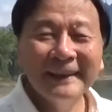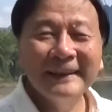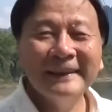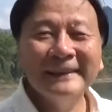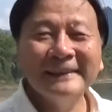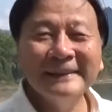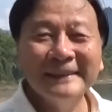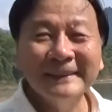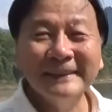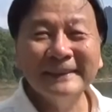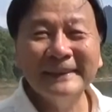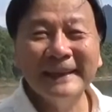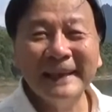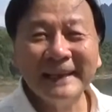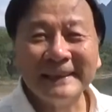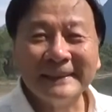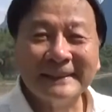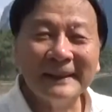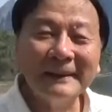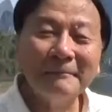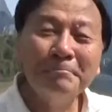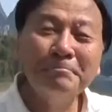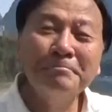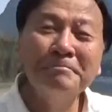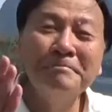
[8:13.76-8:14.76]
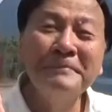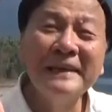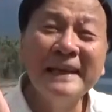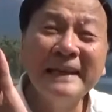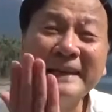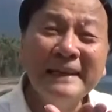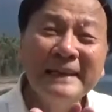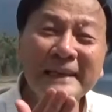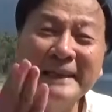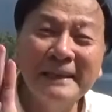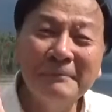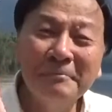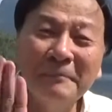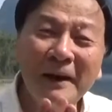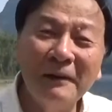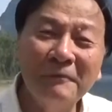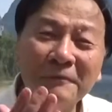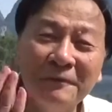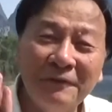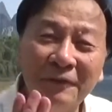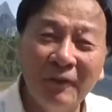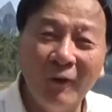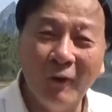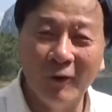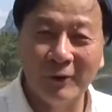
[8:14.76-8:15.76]
You need the minimum
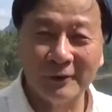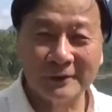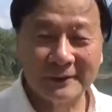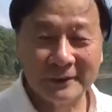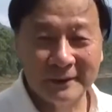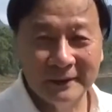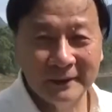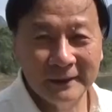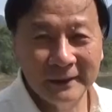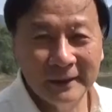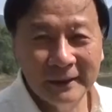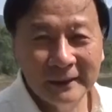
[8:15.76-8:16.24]
force,